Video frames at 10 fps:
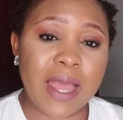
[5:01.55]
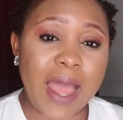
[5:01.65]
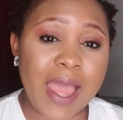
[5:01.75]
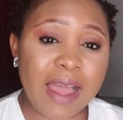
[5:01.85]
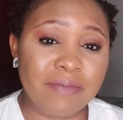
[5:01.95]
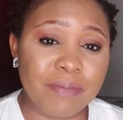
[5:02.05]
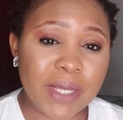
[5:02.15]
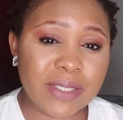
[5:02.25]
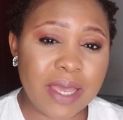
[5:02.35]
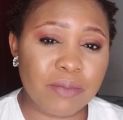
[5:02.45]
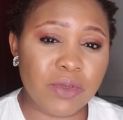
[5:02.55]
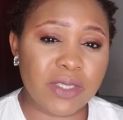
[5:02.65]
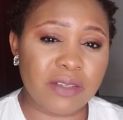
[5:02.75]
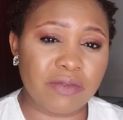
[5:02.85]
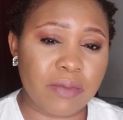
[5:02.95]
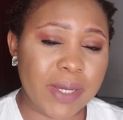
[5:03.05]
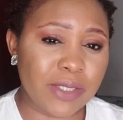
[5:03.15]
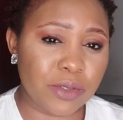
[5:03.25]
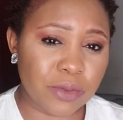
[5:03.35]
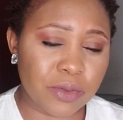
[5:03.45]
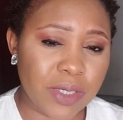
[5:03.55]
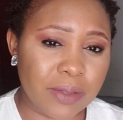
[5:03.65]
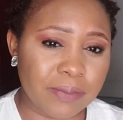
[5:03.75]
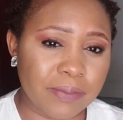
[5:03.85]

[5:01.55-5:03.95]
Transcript: I have bedtime routine for my children.